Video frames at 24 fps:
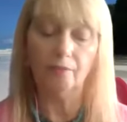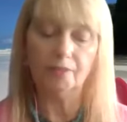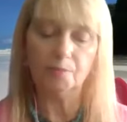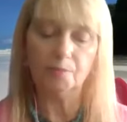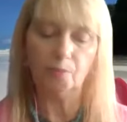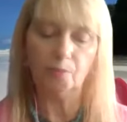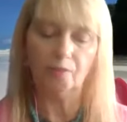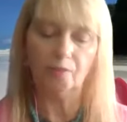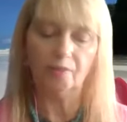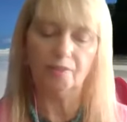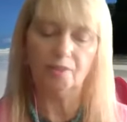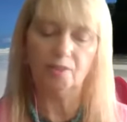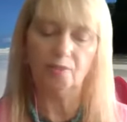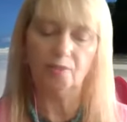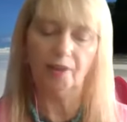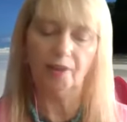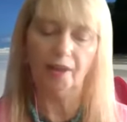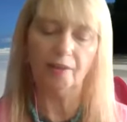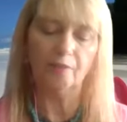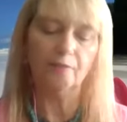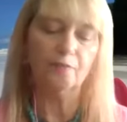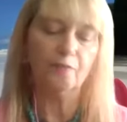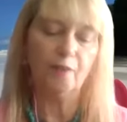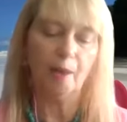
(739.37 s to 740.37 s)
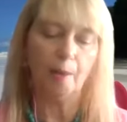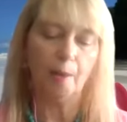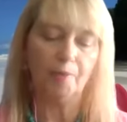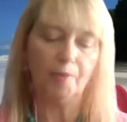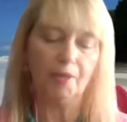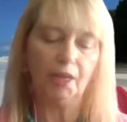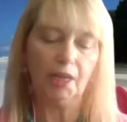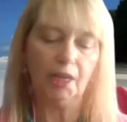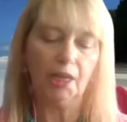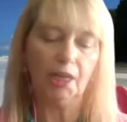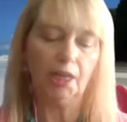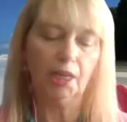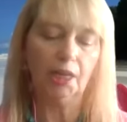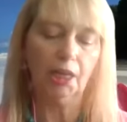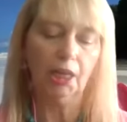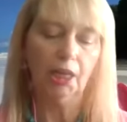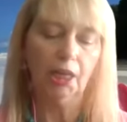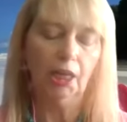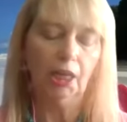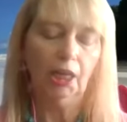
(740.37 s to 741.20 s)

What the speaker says: It's more of a divine feminine